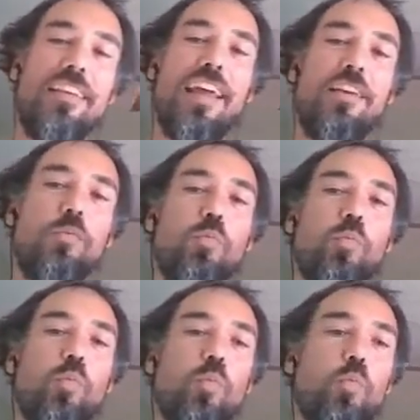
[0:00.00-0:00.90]
and
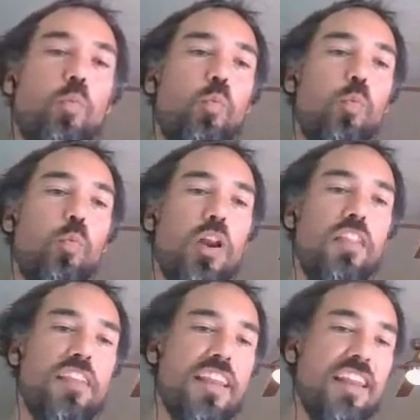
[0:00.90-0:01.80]
and one
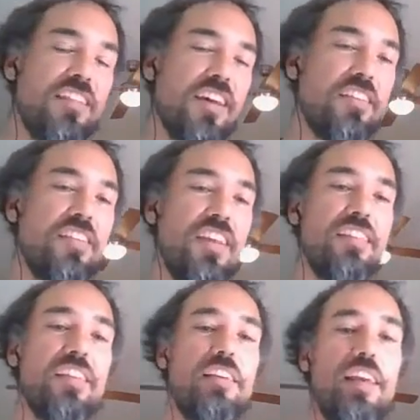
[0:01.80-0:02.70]
thing that it does
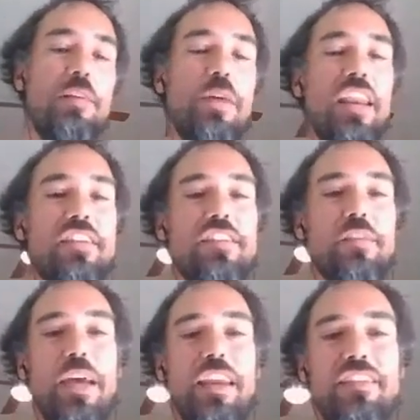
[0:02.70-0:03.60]
is it it manages
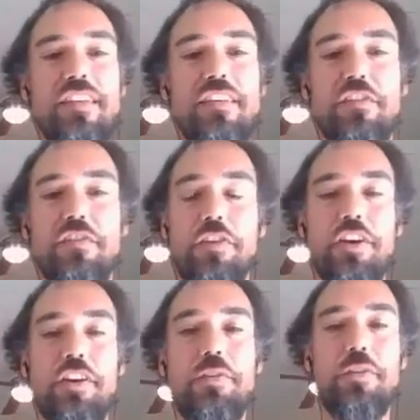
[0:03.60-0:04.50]
dependencies
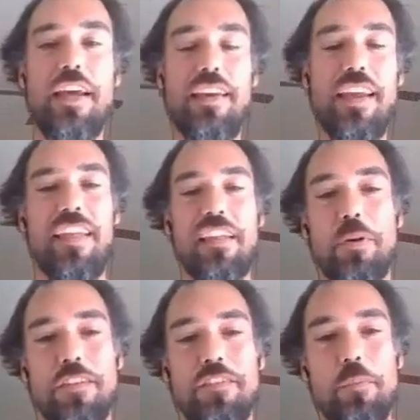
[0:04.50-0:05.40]
for you, and and
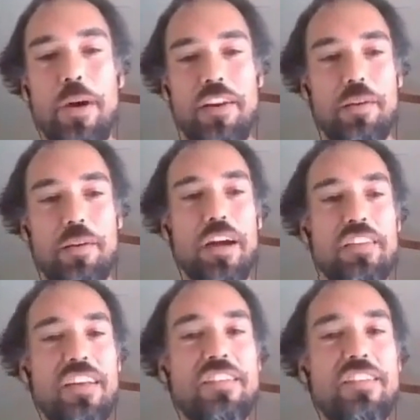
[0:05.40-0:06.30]
that's part of the bundling
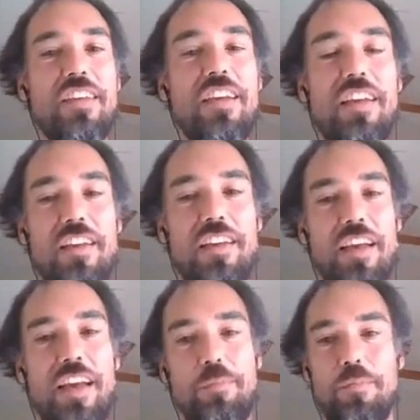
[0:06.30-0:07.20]
process.
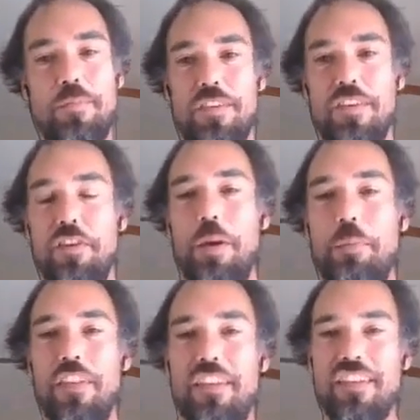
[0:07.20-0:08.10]
Um, so if you
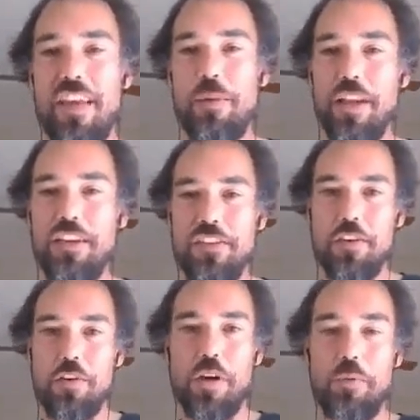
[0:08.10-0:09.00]
remember this example I
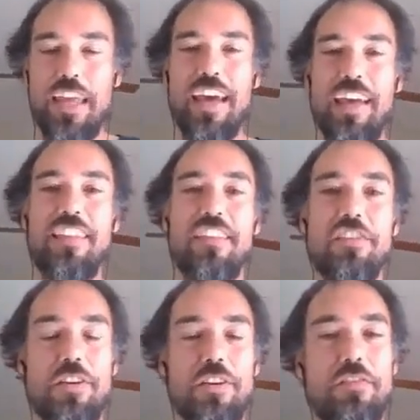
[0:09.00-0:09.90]
showed where we had
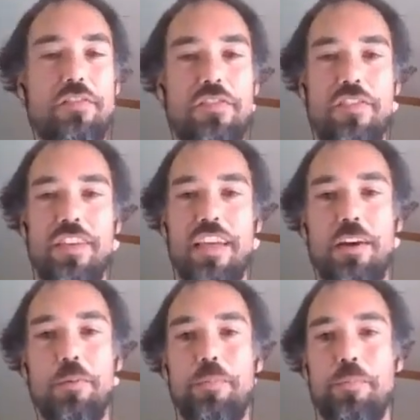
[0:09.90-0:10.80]
this sort of you
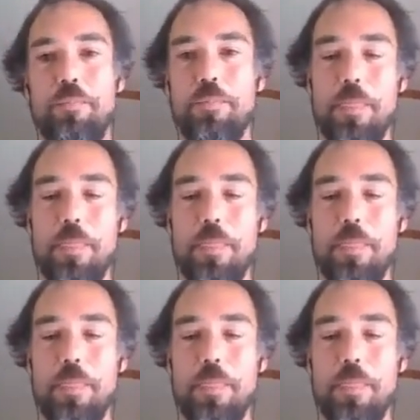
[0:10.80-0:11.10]
know